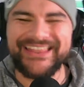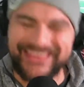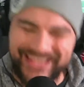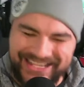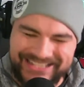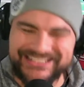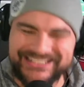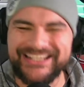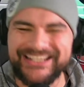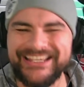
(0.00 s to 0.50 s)

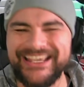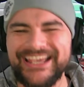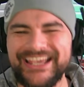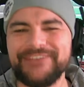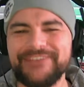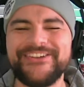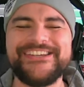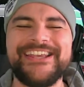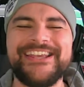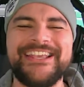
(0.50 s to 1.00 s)
Thanks
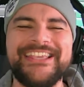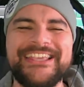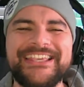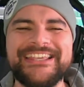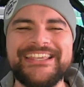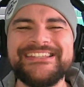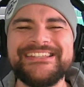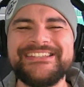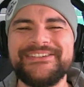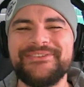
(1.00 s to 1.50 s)
again for
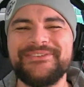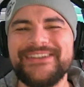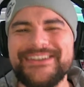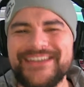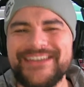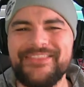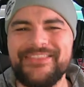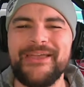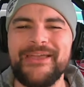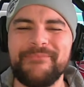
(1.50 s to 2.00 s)
checking in to
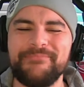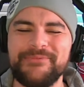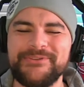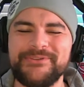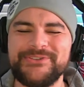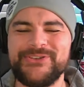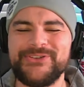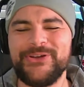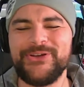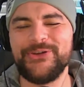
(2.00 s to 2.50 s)
another
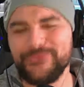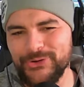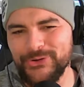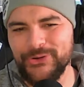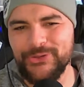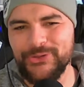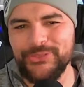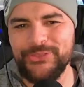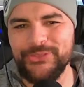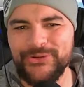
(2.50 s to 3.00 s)
episode of
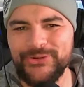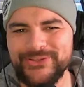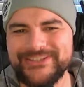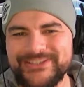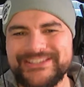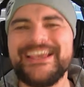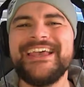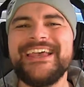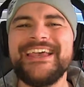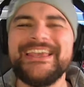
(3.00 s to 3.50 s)
Court
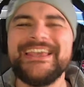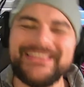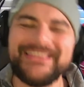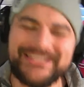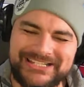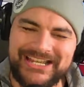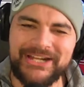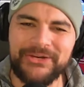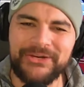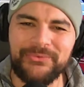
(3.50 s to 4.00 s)
Thoughts, the
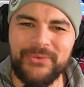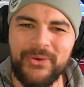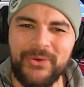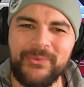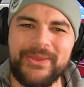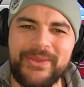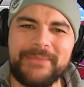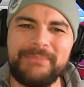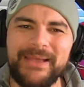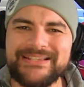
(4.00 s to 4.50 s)
channel where
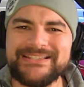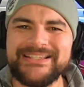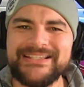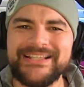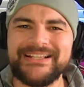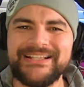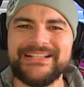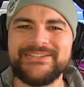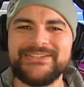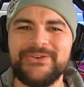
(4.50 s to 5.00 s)
we
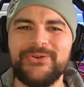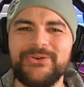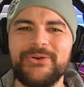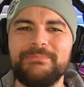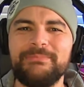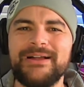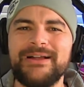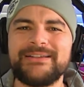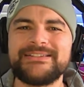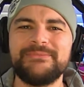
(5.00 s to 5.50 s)
basically
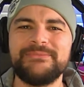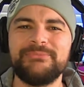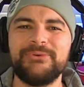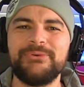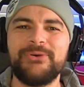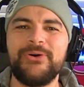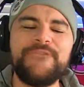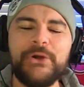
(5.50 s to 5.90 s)
talk basketball.